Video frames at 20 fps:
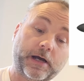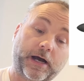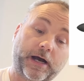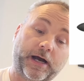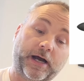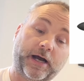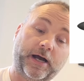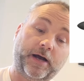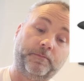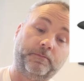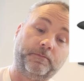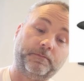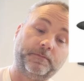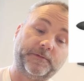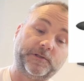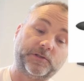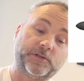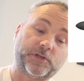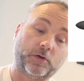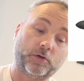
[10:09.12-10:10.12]
Um,
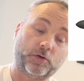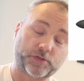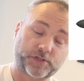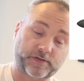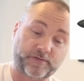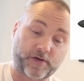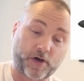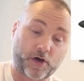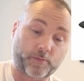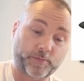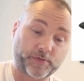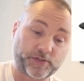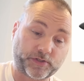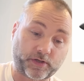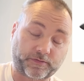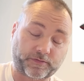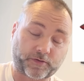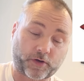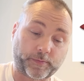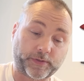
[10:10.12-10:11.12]
so lots of Arma
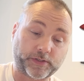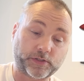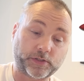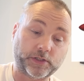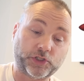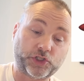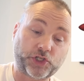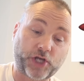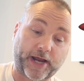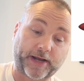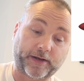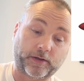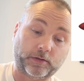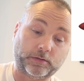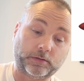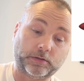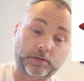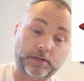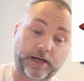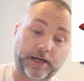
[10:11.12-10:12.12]
stuff coming to the
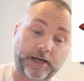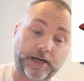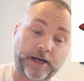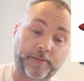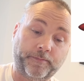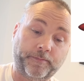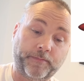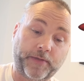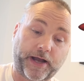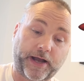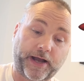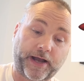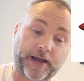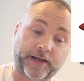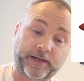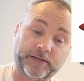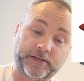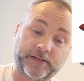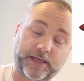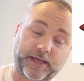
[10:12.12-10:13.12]
channel, um,
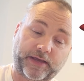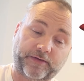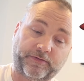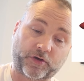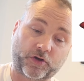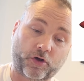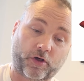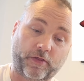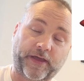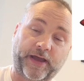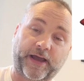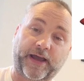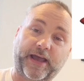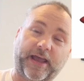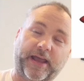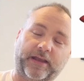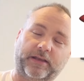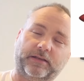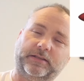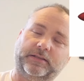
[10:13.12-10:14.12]
and if I got
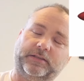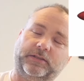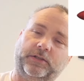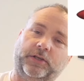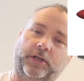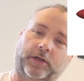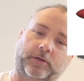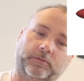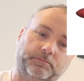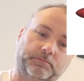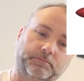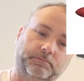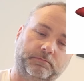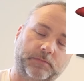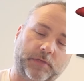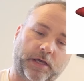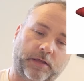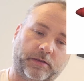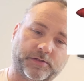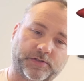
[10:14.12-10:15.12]
that, you know,
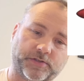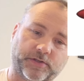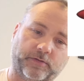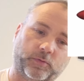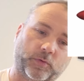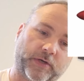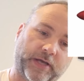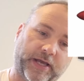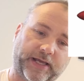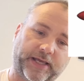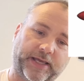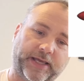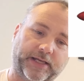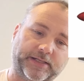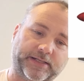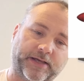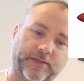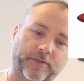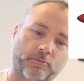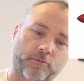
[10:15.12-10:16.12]
other stuff will get kicked
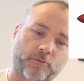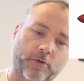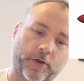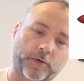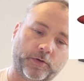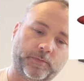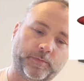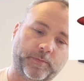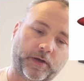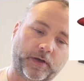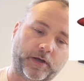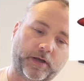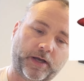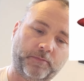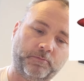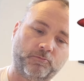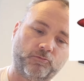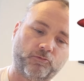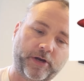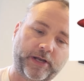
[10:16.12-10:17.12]
down the road. But
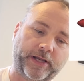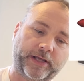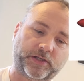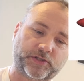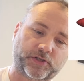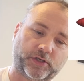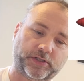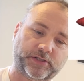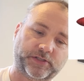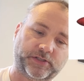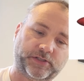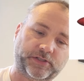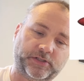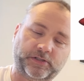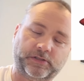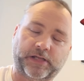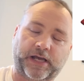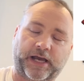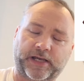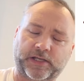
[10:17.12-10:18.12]
I'm really excited to
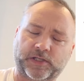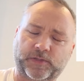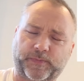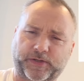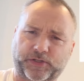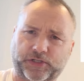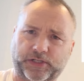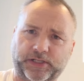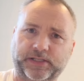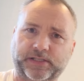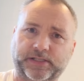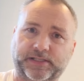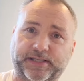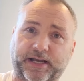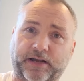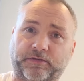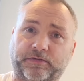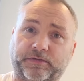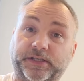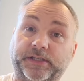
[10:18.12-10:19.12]
do that, especially the
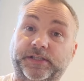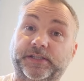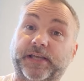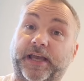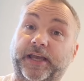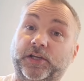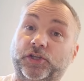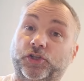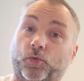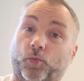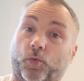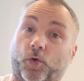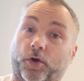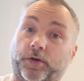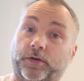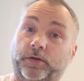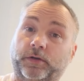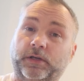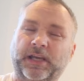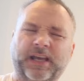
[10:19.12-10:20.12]
Southeast Asia
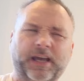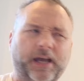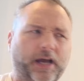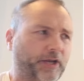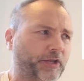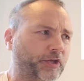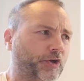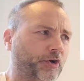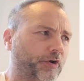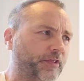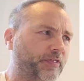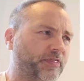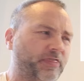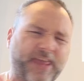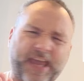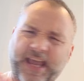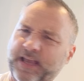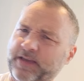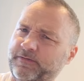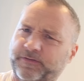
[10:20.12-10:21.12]
one. And I got a
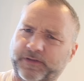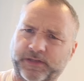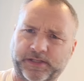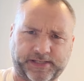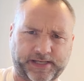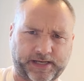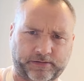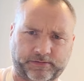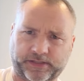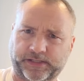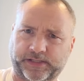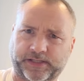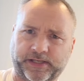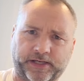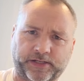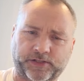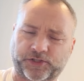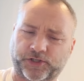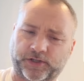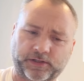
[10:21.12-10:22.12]
thing for the Southeast
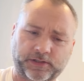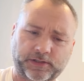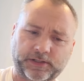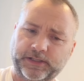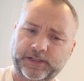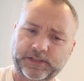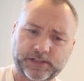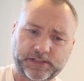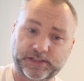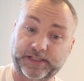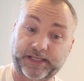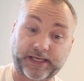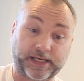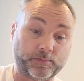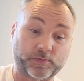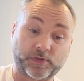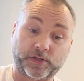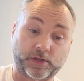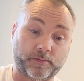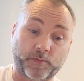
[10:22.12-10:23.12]
Asia
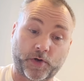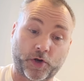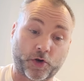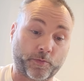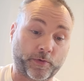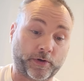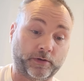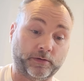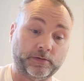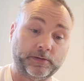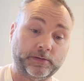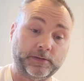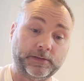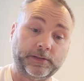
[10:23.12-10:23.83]
schemes at the moment.